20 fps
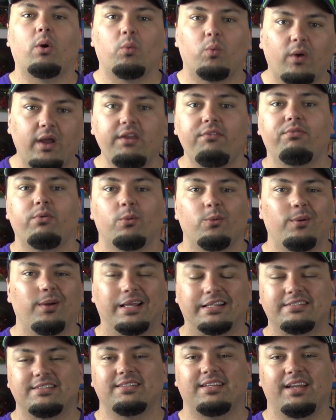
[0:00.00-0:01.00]
away from
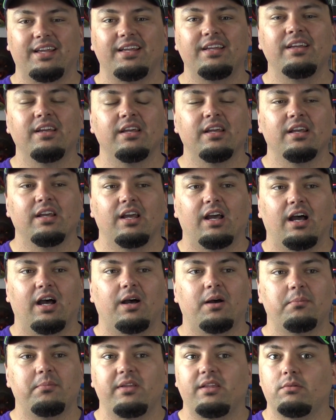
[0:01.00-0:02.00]
wrestling,
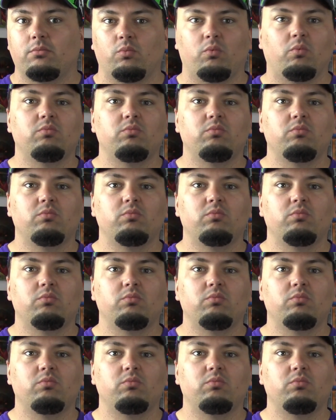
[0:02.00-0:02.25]
um,